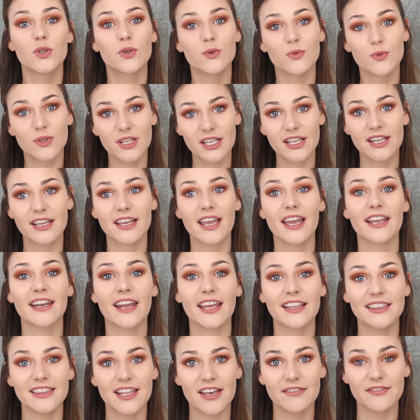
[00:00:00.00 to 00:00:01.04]
unique and
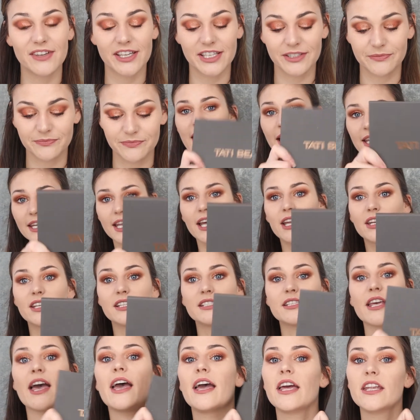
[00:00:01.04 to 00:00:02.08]
I love it. 10 out
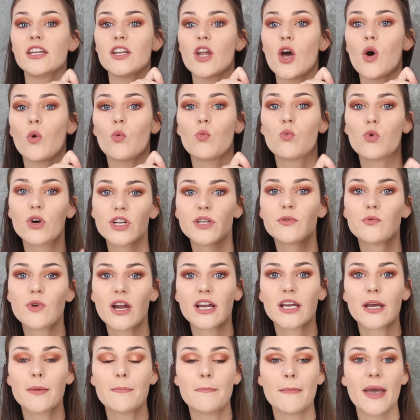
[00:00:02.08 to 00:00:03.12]
of 10, would
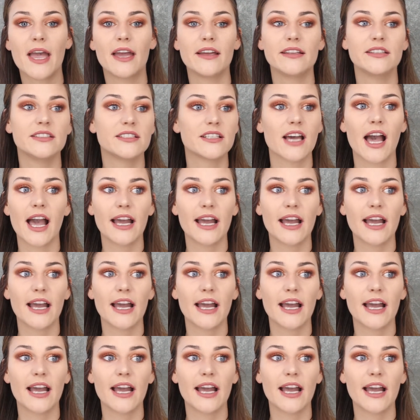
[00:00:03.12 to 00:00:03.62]
recommend.